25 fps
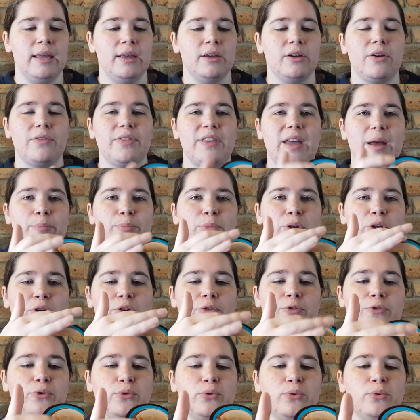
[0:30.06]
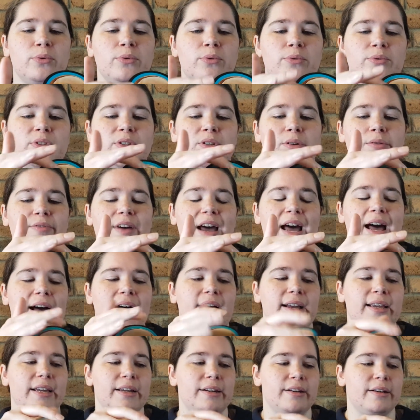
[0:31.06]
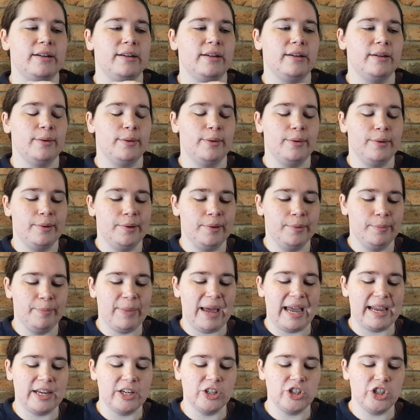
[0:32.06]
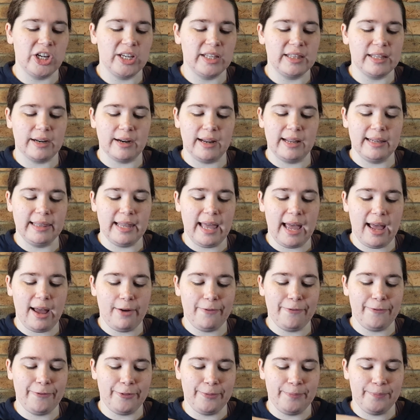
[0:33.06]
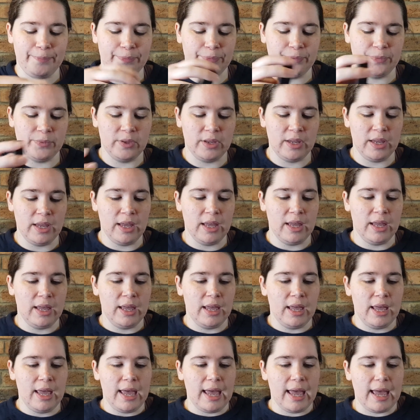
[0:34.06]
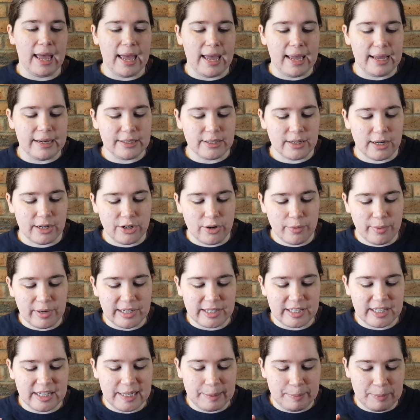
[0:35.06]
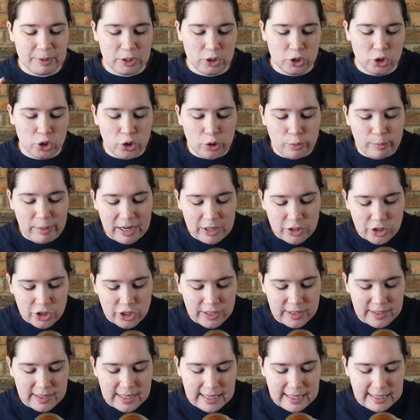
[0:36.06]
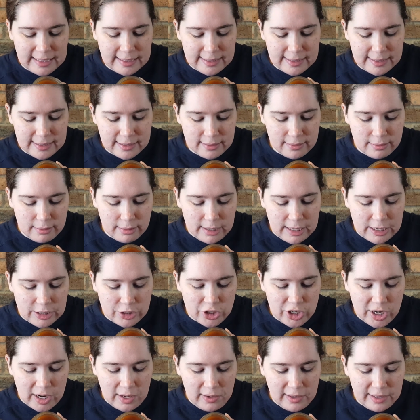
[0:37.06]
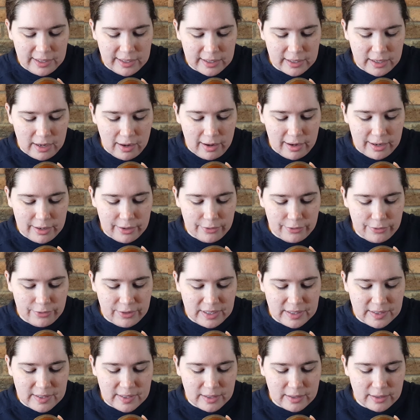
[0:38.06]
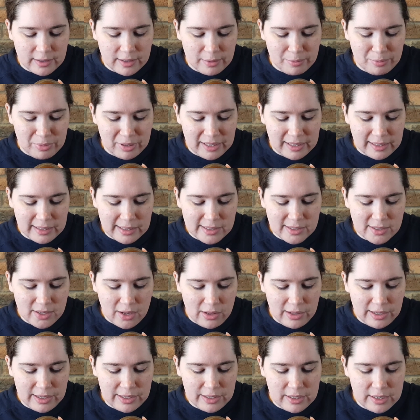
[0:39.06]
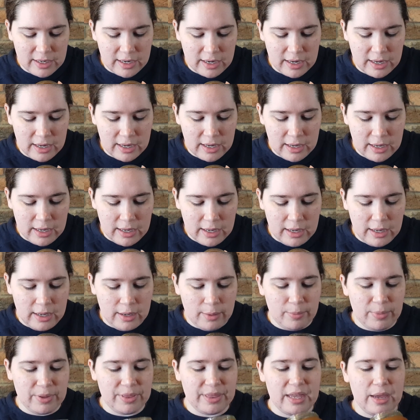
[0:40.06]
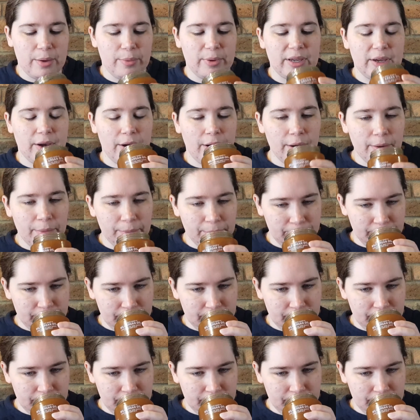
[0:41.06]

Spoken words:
Got that beautiful sort of argan packaging that I love, and I don't want to tip it too much because it is a gel and it kind of isn't completely solid, but there we go.